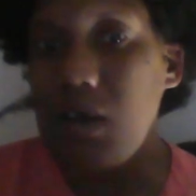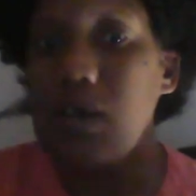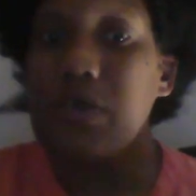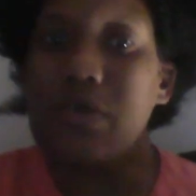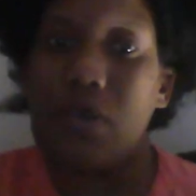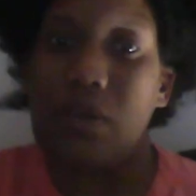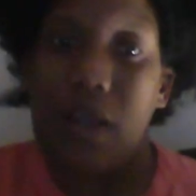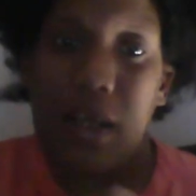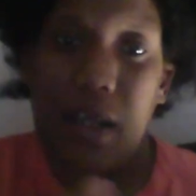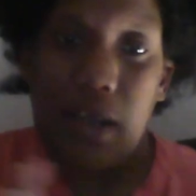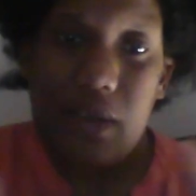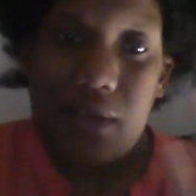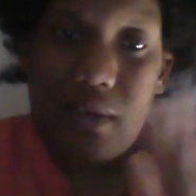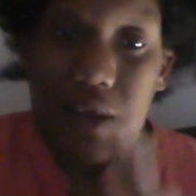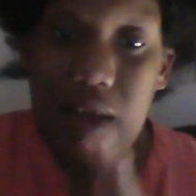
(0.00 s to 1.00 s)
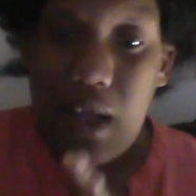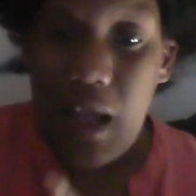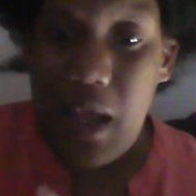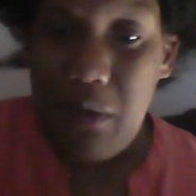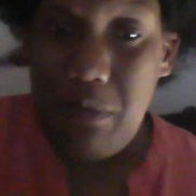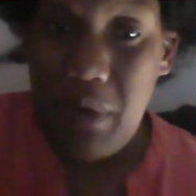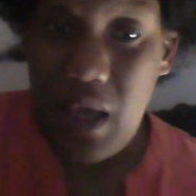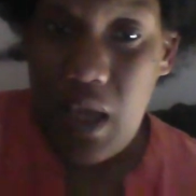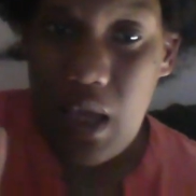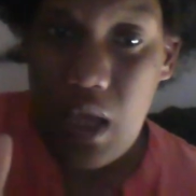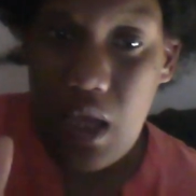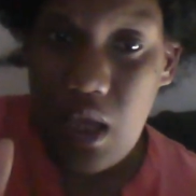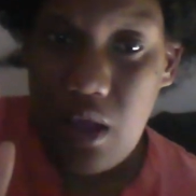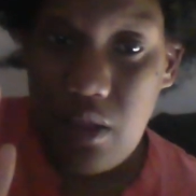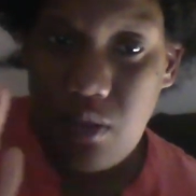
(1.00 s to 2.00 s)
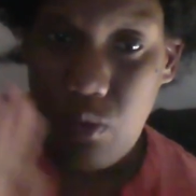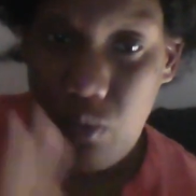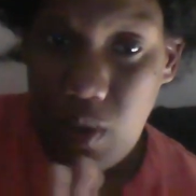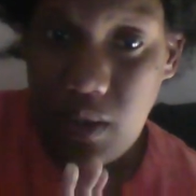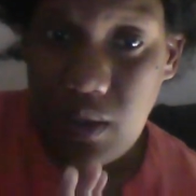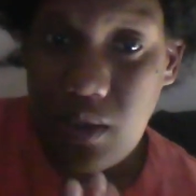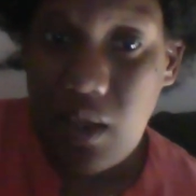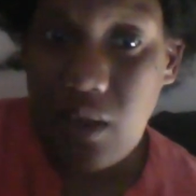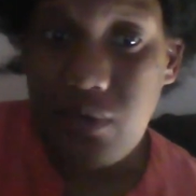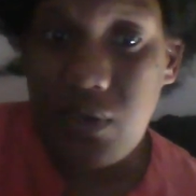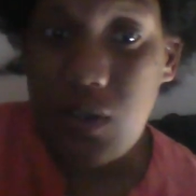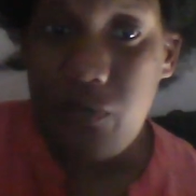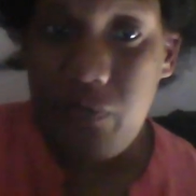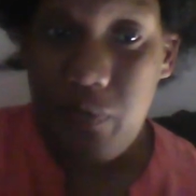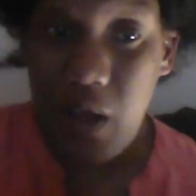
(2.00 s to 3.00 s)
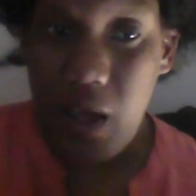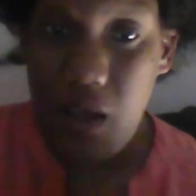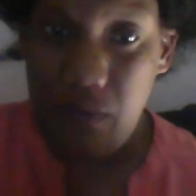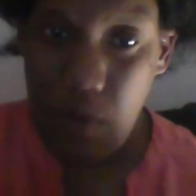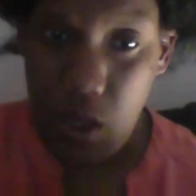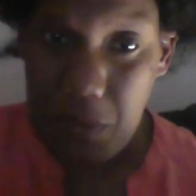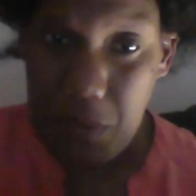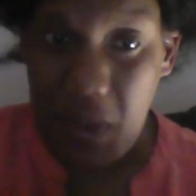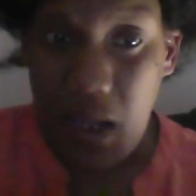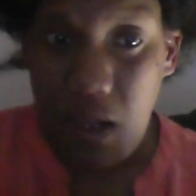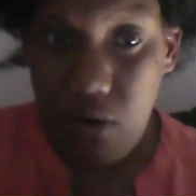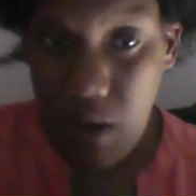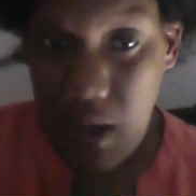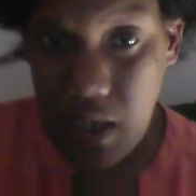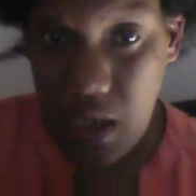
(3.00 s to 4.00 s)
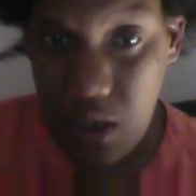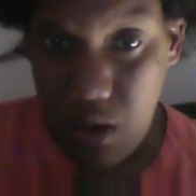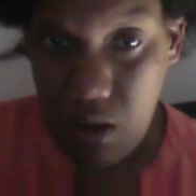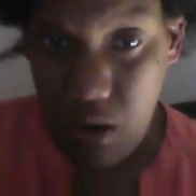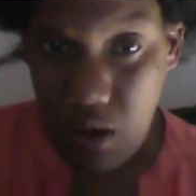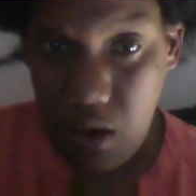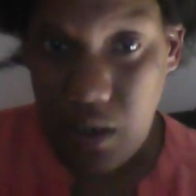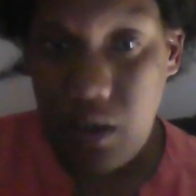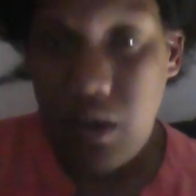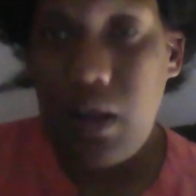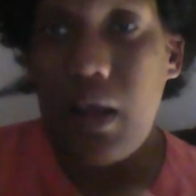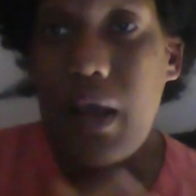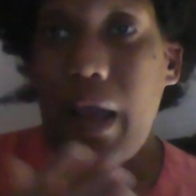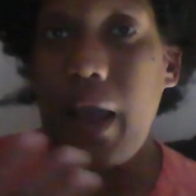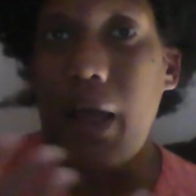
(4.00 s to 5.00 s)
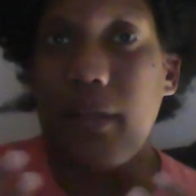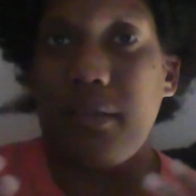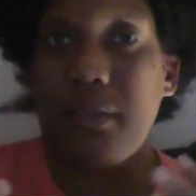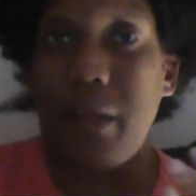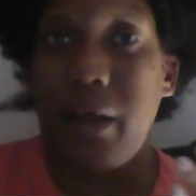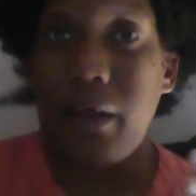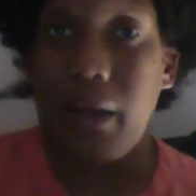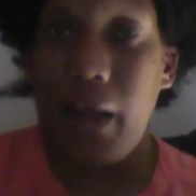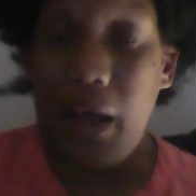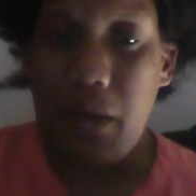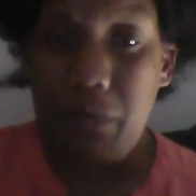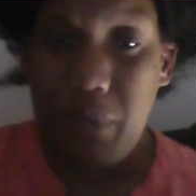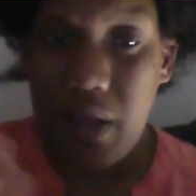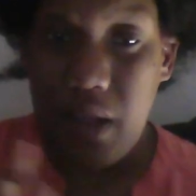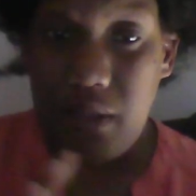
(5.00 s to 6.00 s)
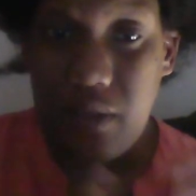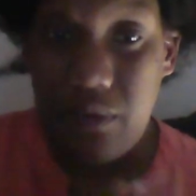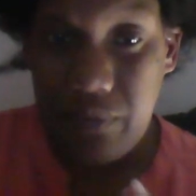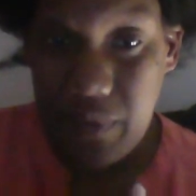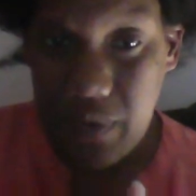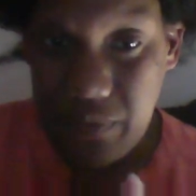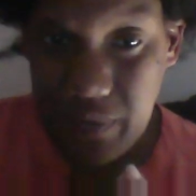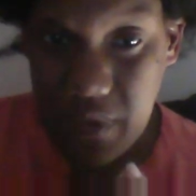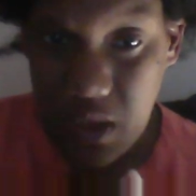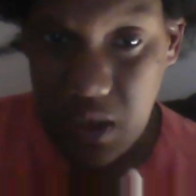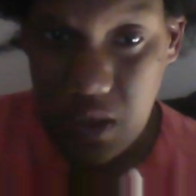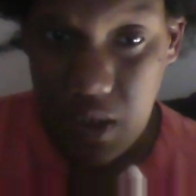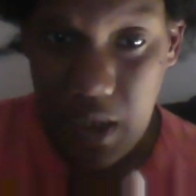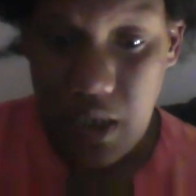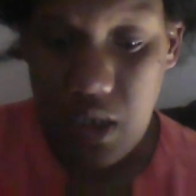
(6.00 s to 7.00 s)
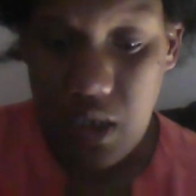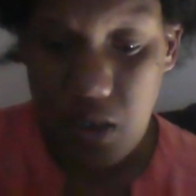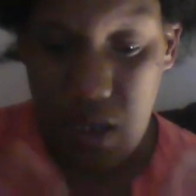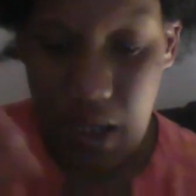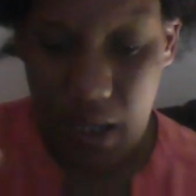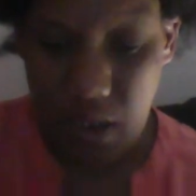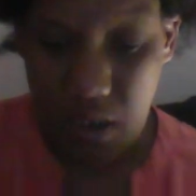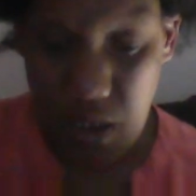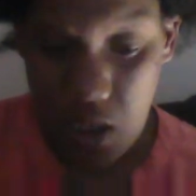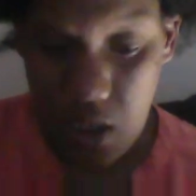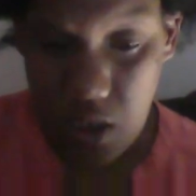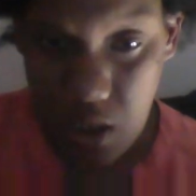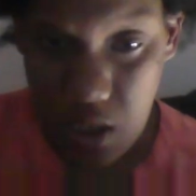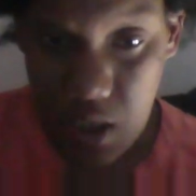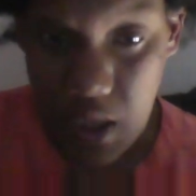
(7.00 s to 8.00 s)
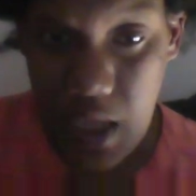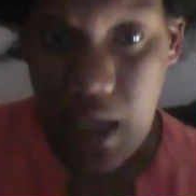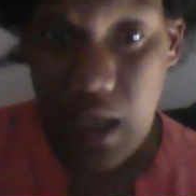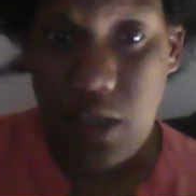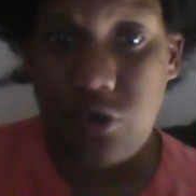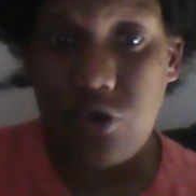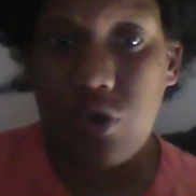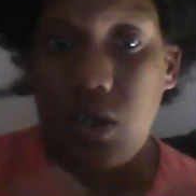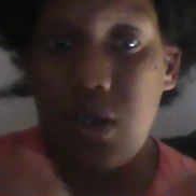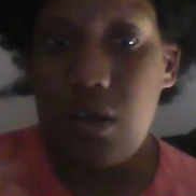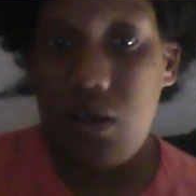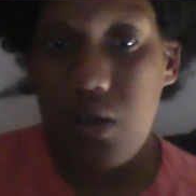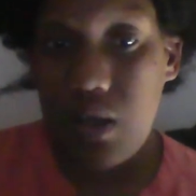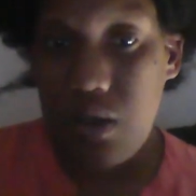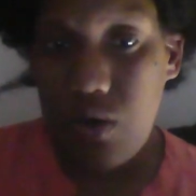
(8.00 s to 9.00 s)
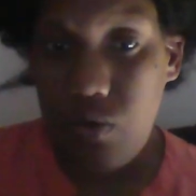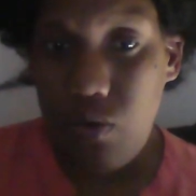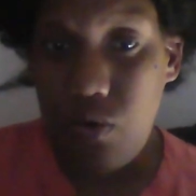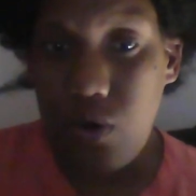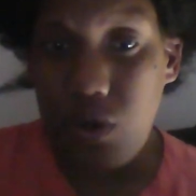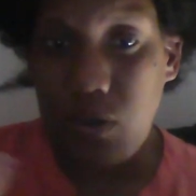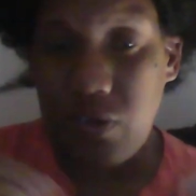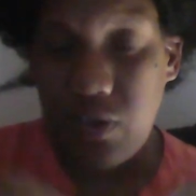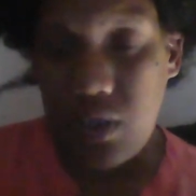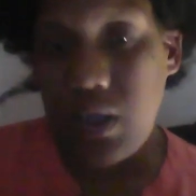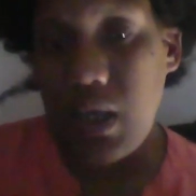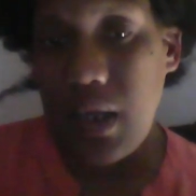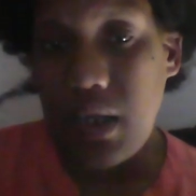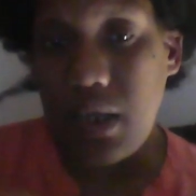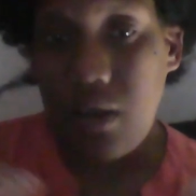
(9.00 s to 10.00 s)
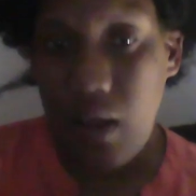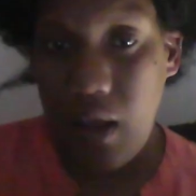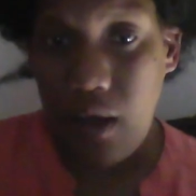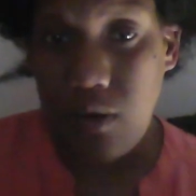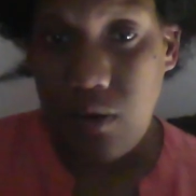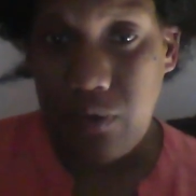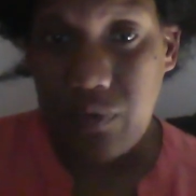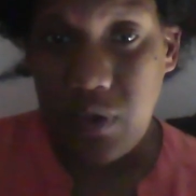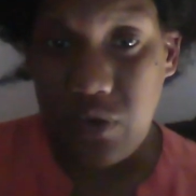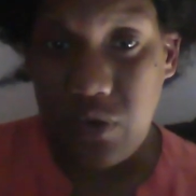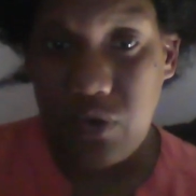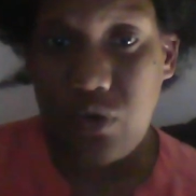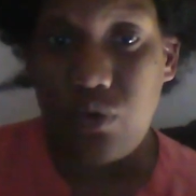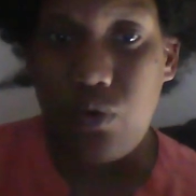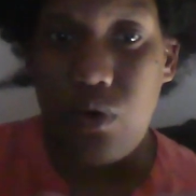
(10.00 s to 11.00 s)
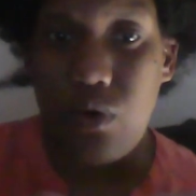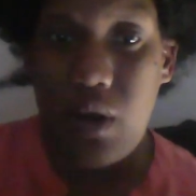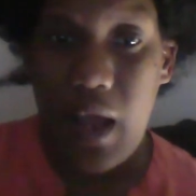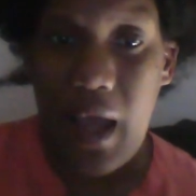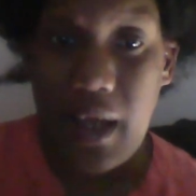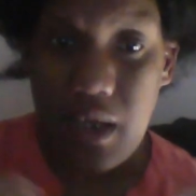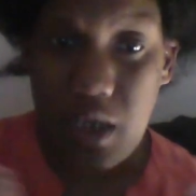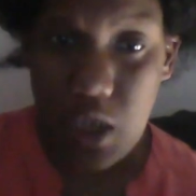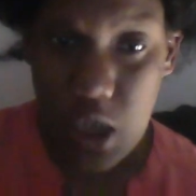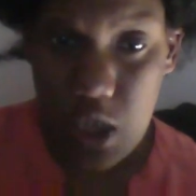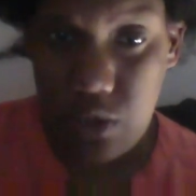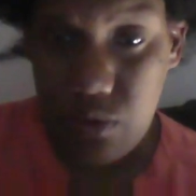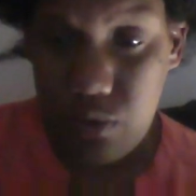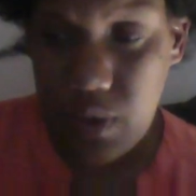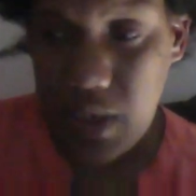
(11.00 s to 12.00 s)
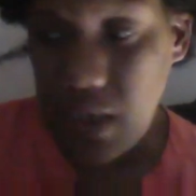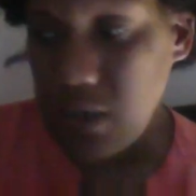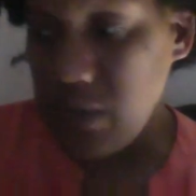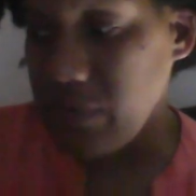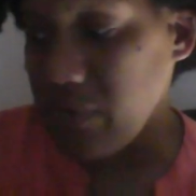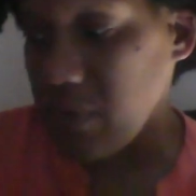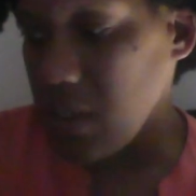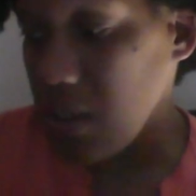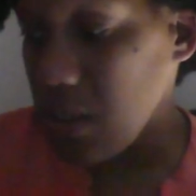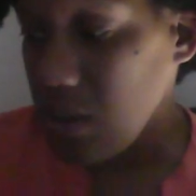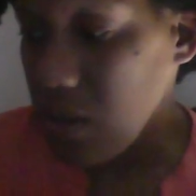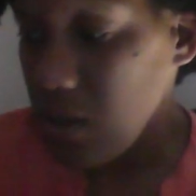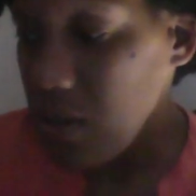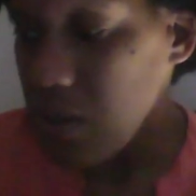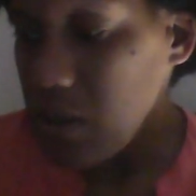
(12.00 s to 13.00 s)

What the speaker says: So like I said, I pay the $1,500 on my credit card, and then I pay the $15.99 in cash in order to get it out of the store at the curator's deal.